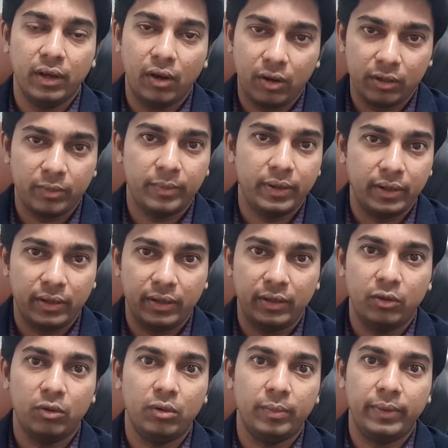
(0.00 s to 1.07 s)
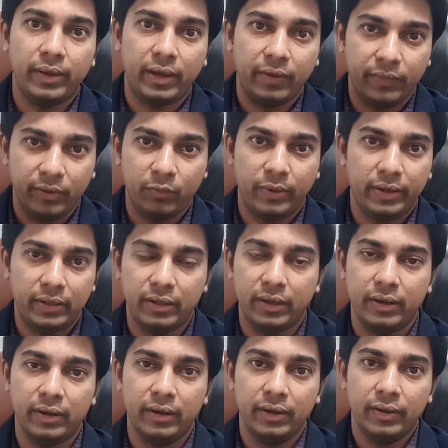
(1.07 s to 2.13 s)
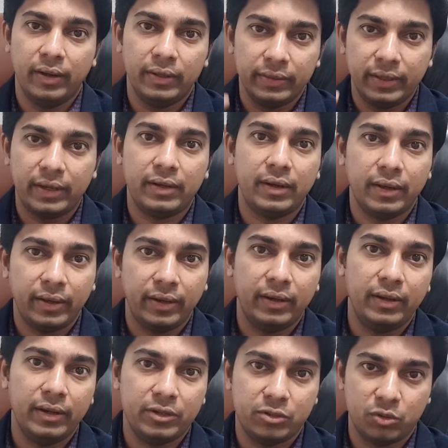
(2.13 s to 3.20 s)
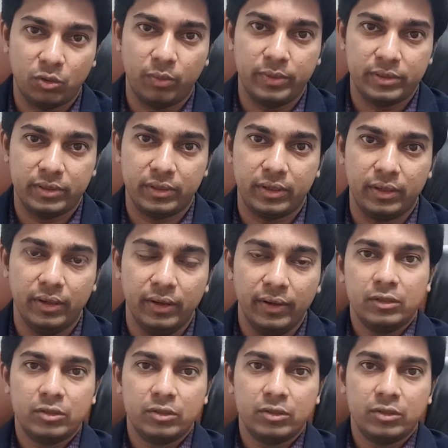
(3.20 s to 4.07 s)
automatically you will be having weight gain, and that again leads to obesity.